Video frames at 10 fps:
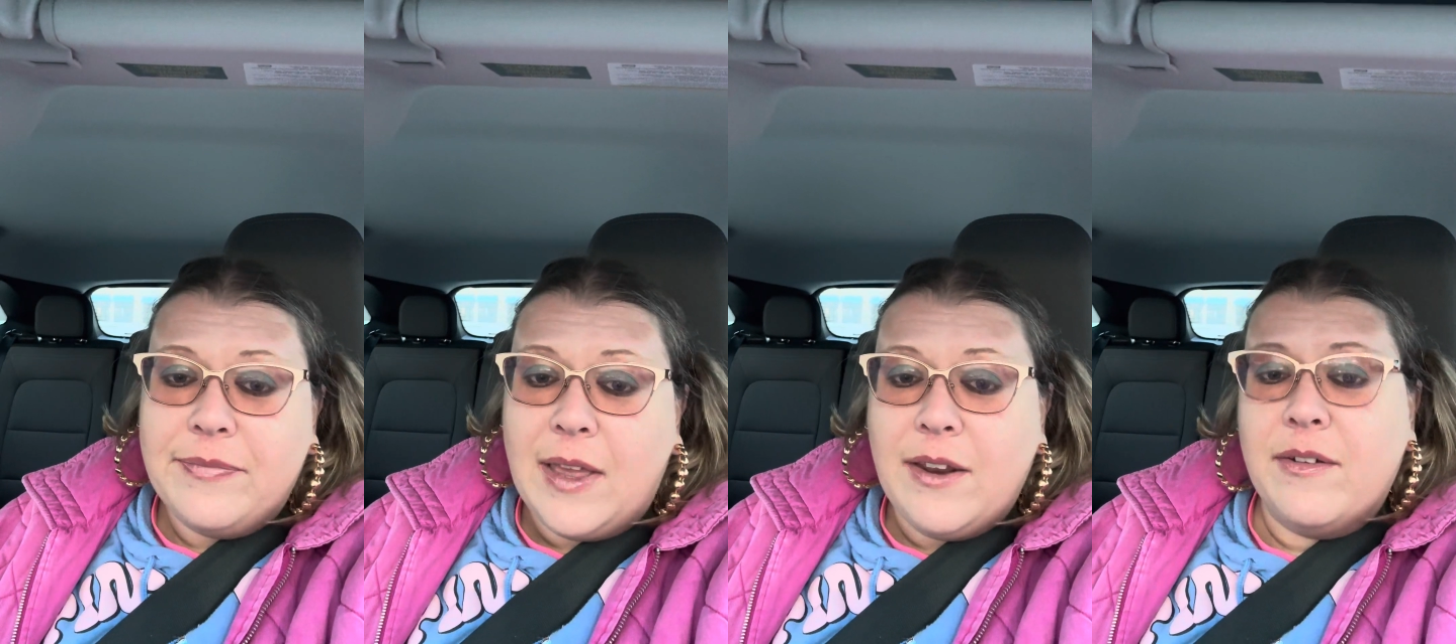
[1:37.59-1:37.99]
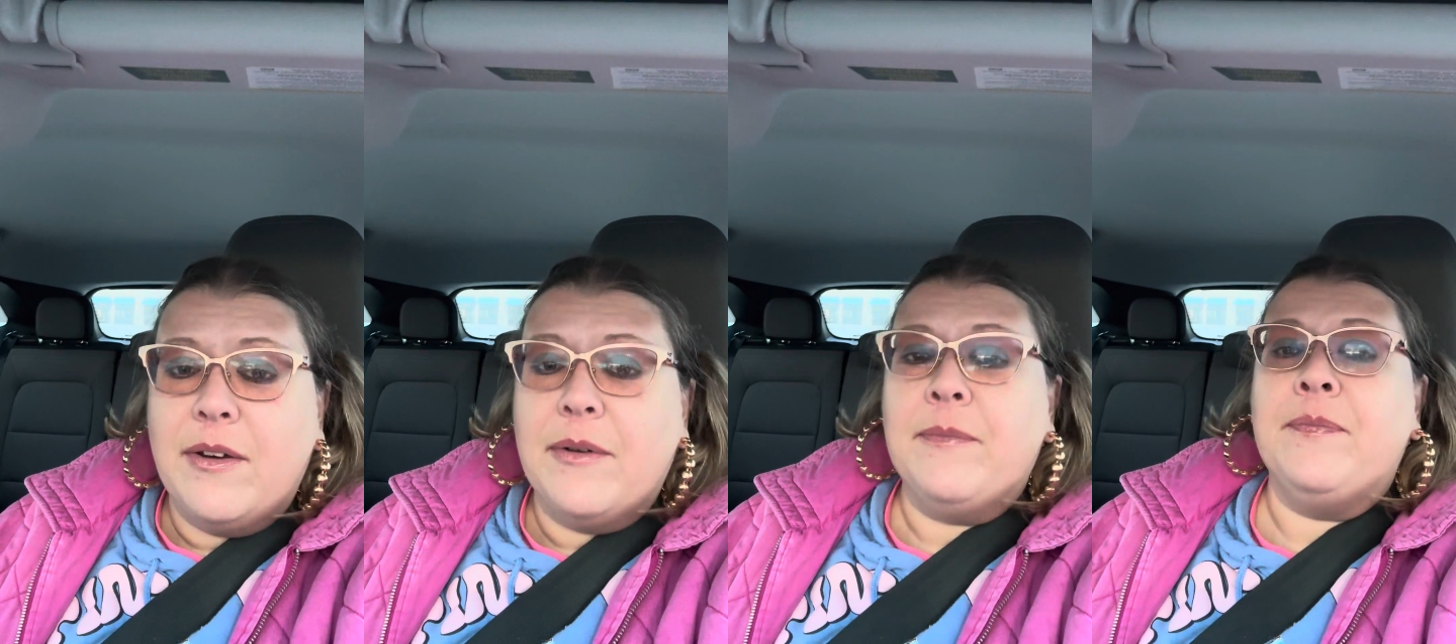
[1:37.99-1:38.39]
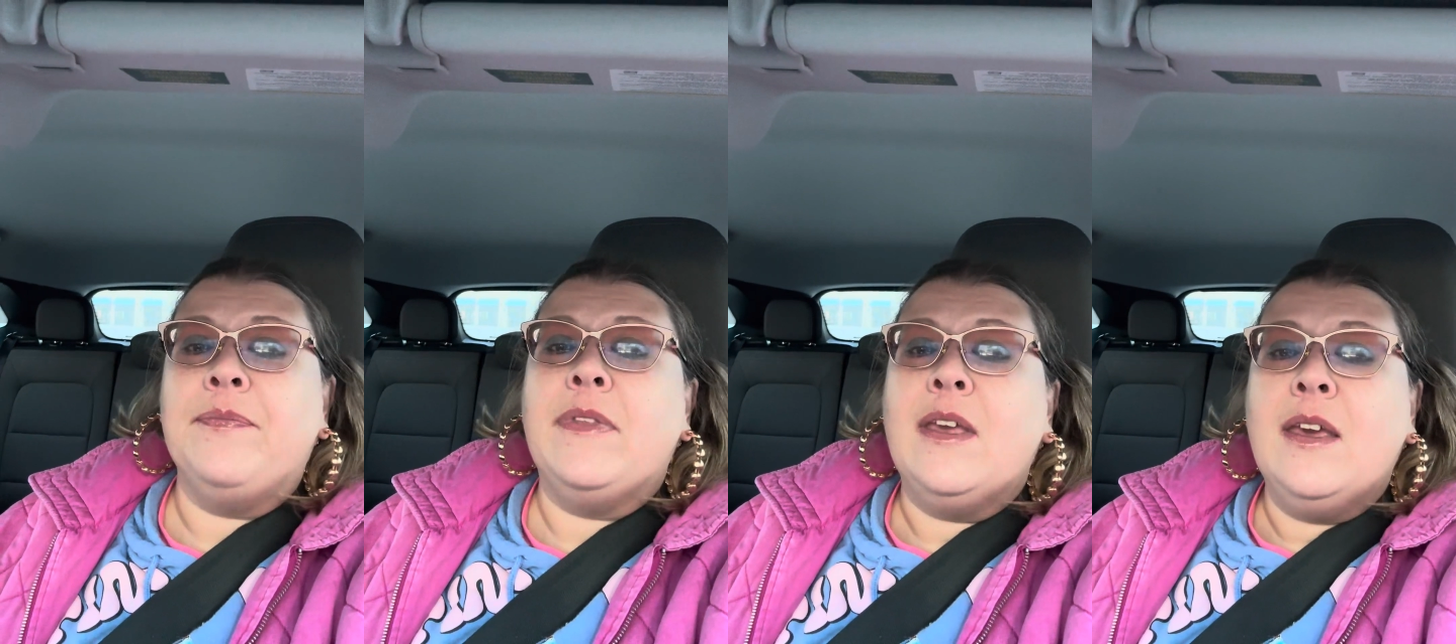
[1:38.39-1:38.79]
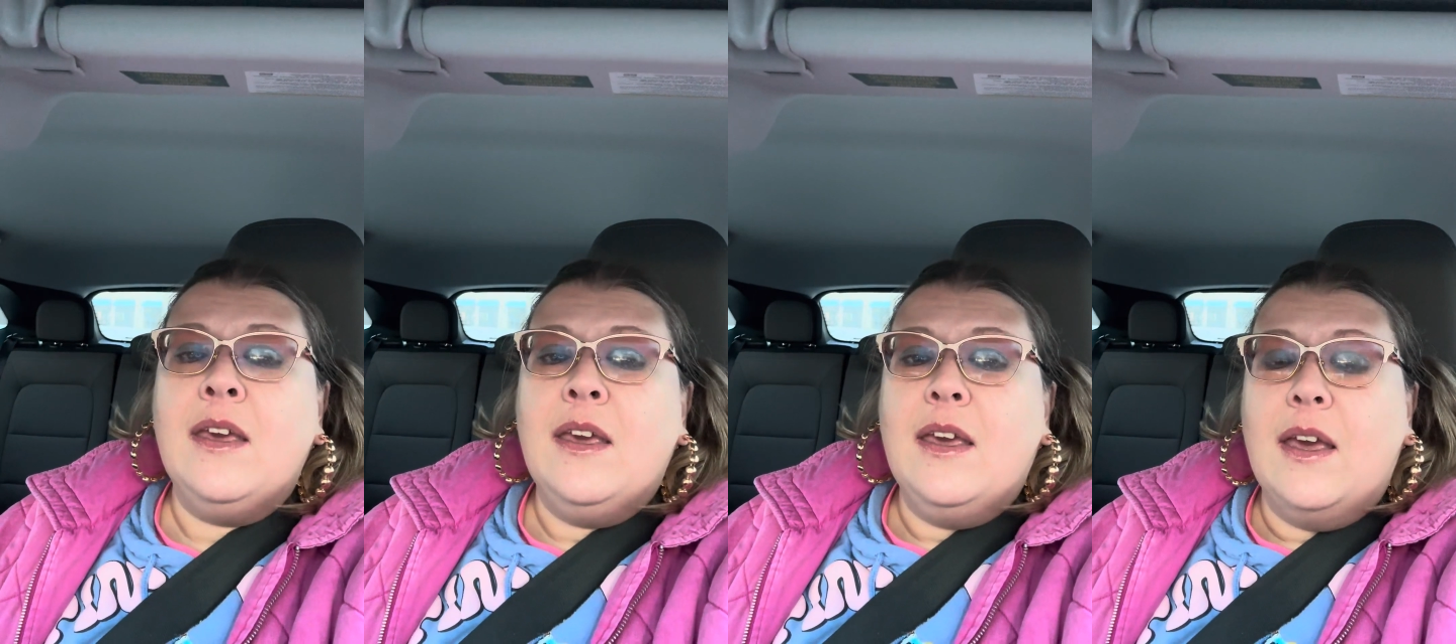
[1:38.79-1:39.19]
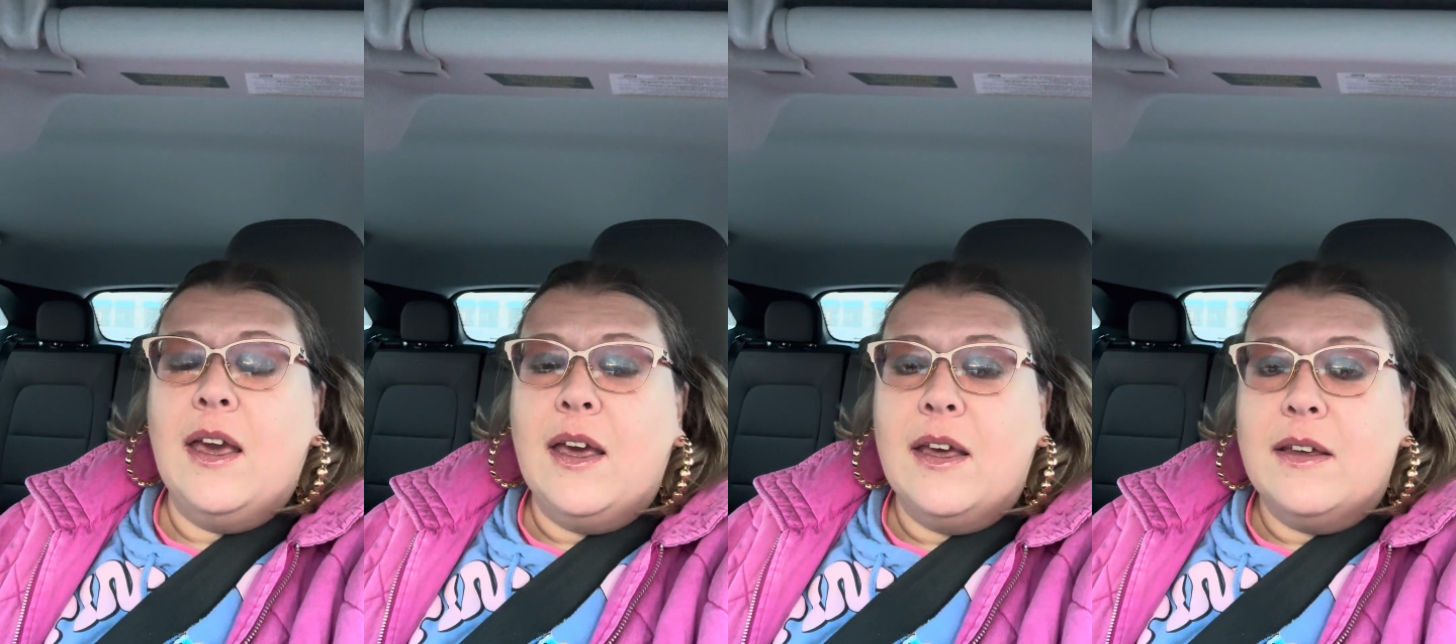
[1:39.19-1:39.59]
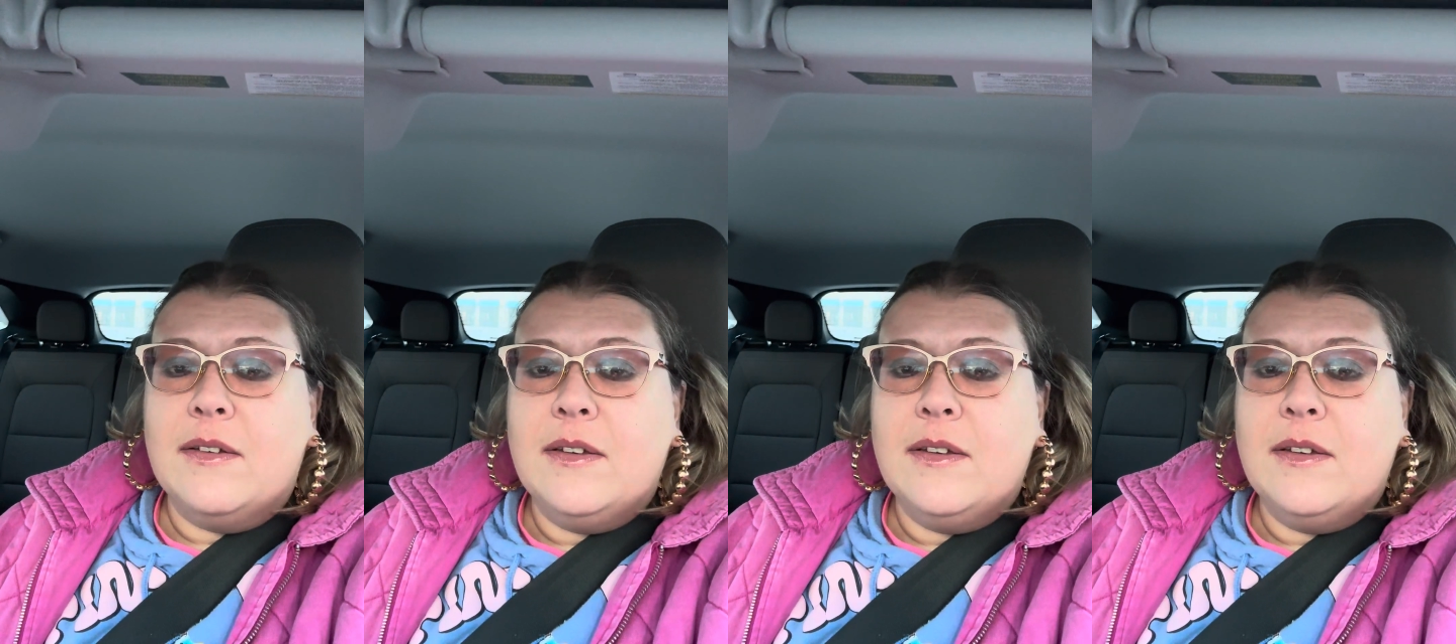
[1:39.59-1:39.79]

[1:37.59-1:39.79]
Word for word: I don't know uh,